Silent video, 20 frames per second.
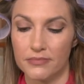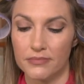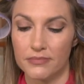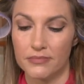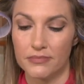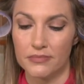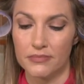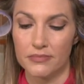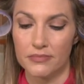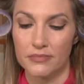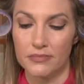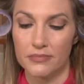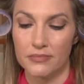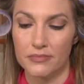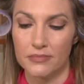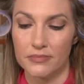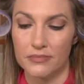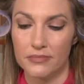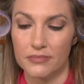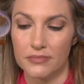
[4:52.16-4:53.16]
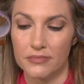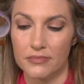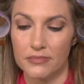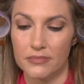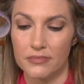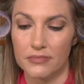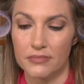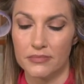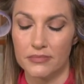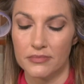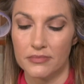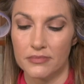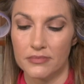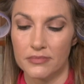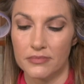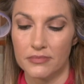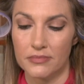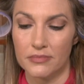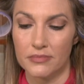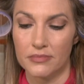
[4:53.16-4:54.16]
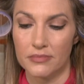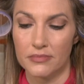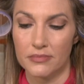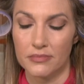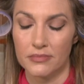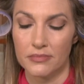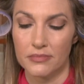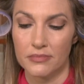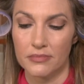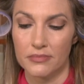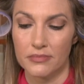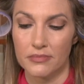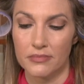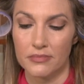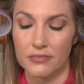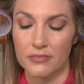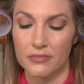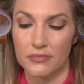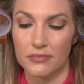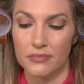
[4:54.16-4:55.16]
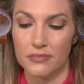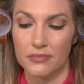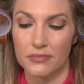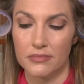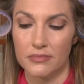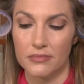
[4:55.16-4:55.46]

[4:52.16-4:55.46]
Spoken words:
(not speaking)